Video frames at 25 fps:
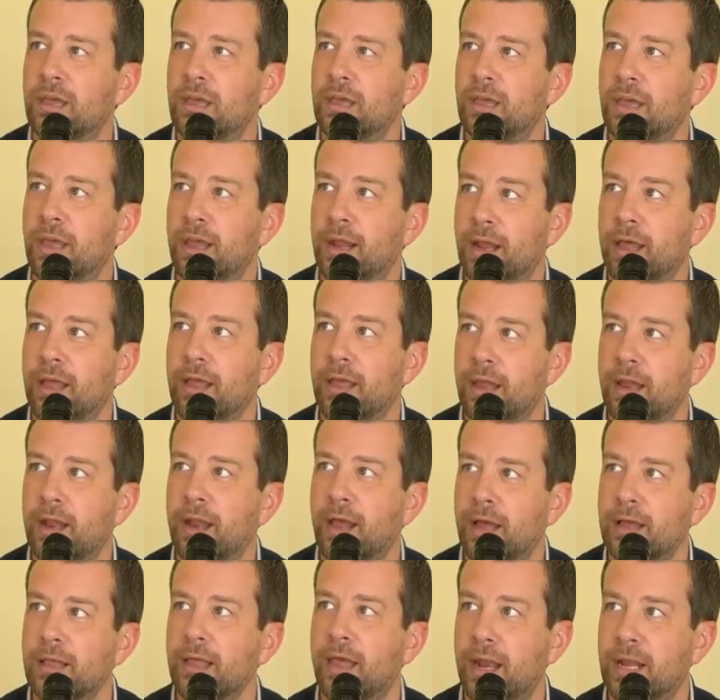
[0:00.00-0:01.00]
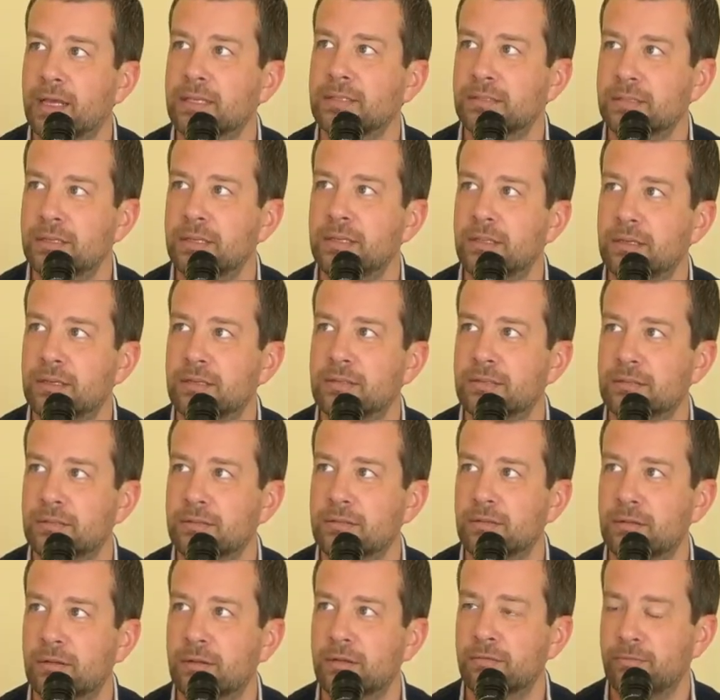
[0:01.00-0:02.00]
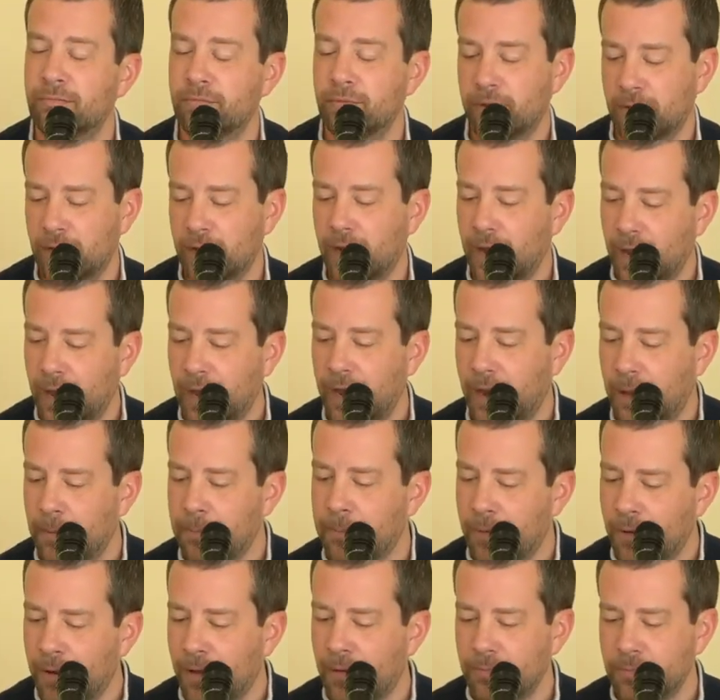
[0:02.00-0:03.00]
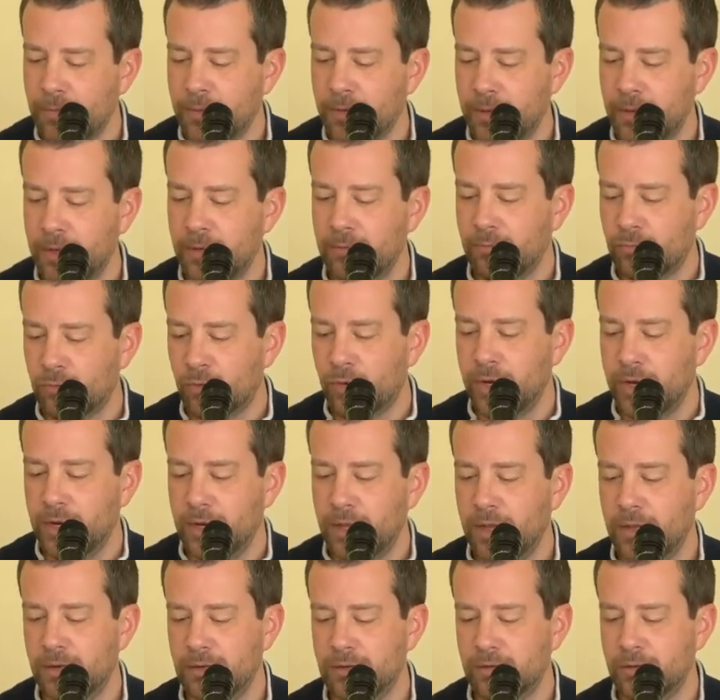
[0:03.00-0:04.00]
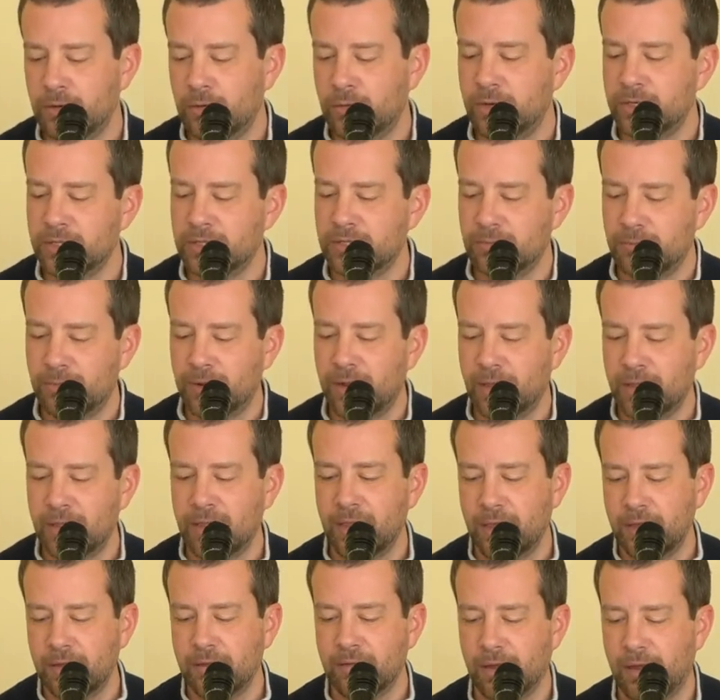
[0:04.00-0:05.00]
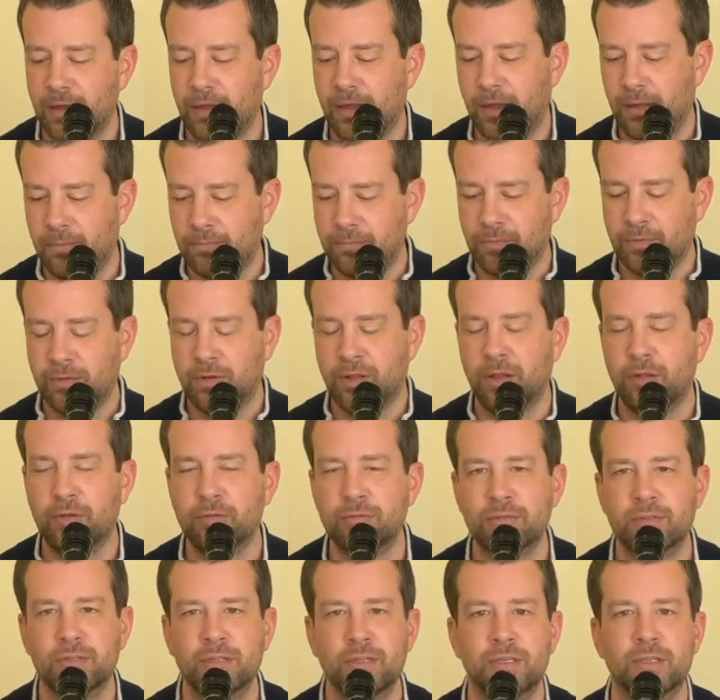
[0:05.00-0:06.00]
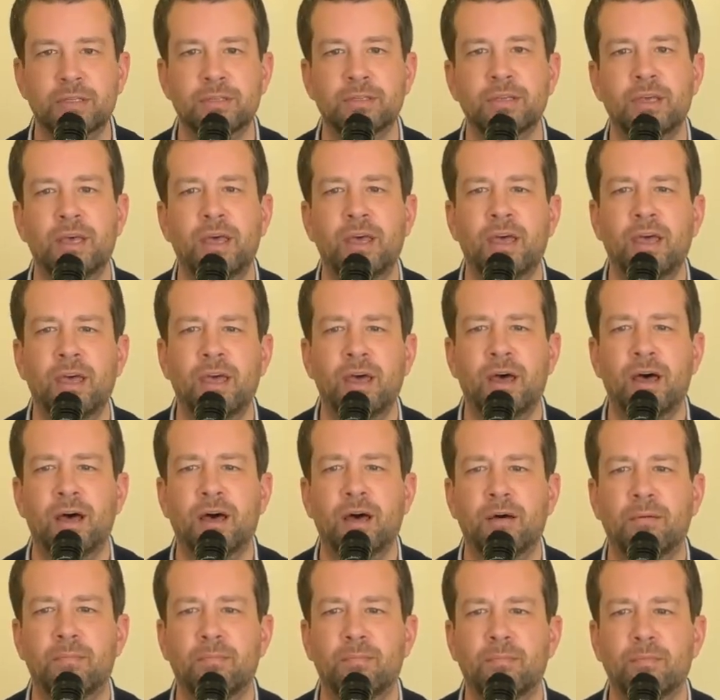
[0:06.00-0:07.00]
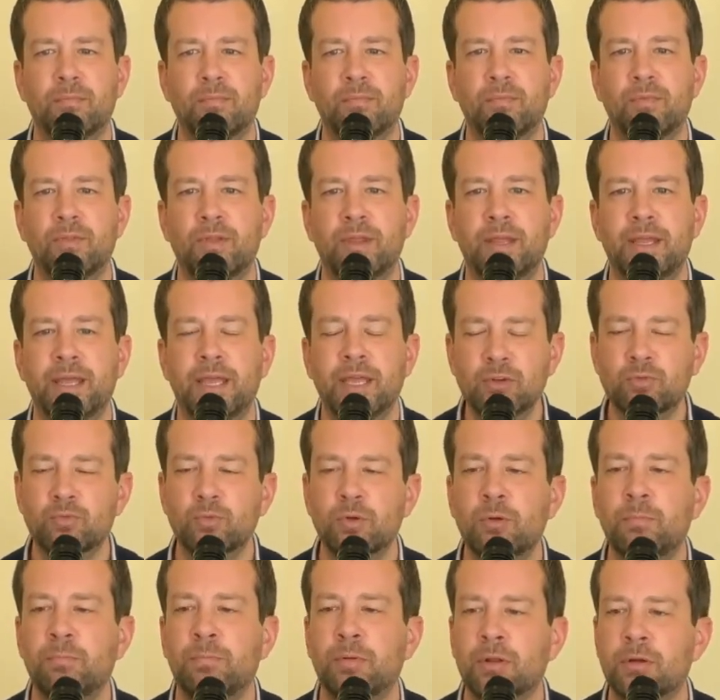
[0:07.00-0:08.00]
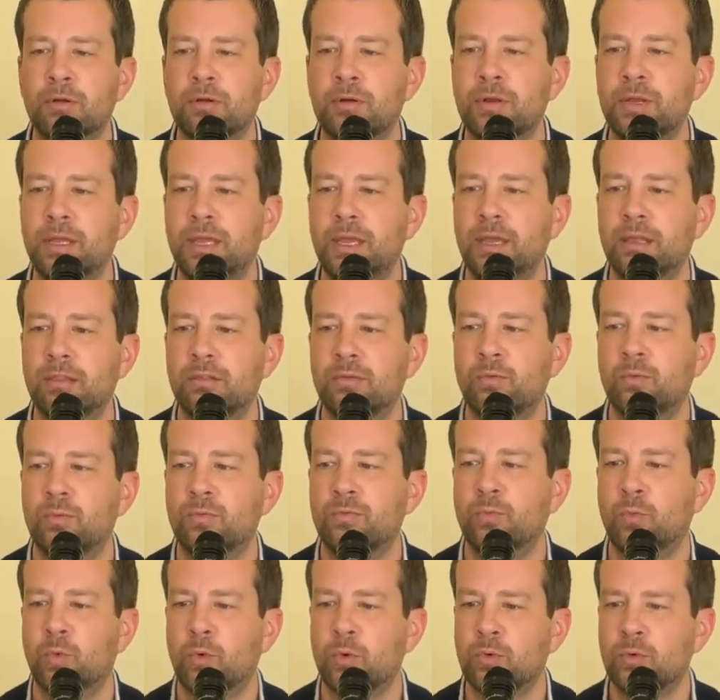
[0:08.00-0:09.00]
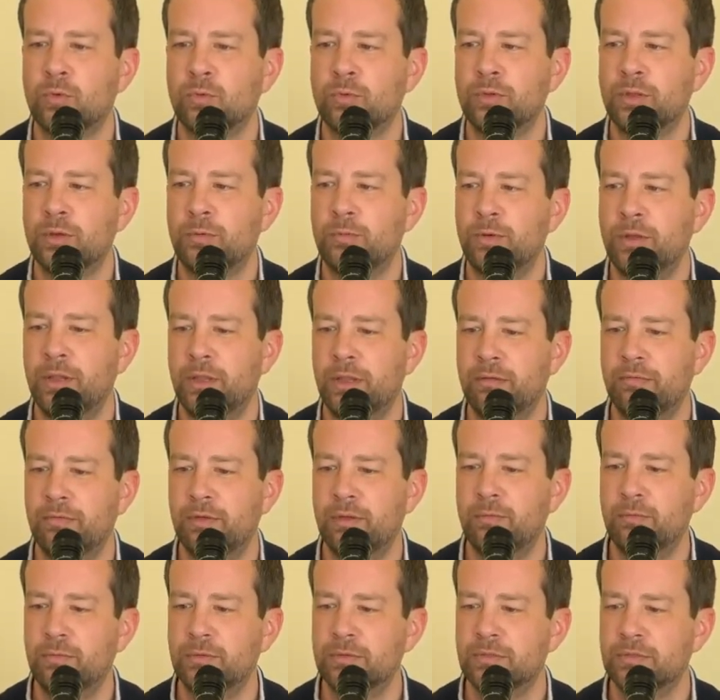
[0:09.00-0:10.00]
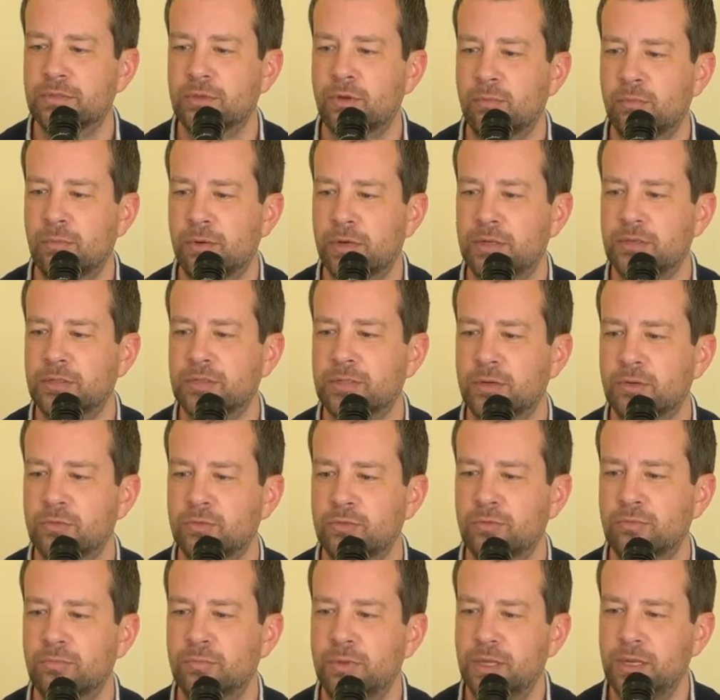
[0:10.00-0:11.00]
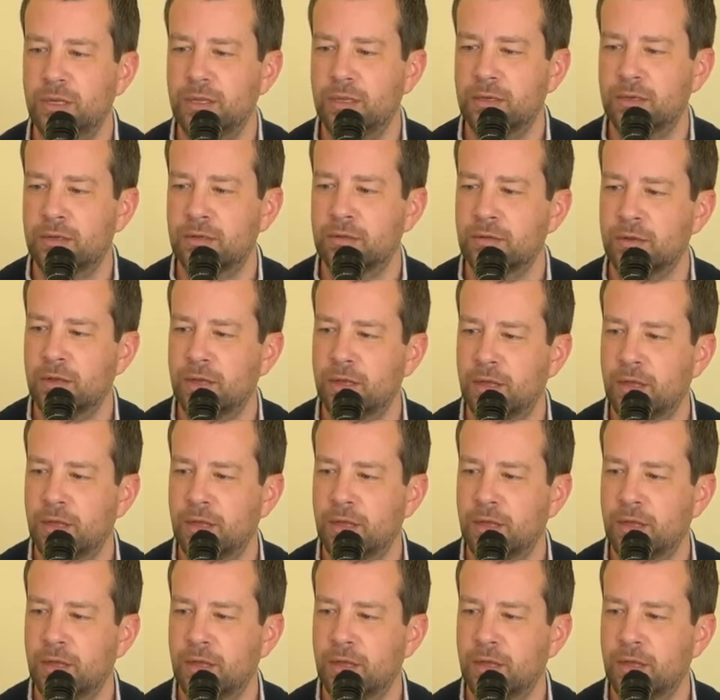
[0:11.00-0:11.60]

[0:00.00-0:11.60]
and I and I and I see this and, and I probably am reading into the question, but I think I, am close to this. Um, it gets real blurry in the world that we live in with so much social media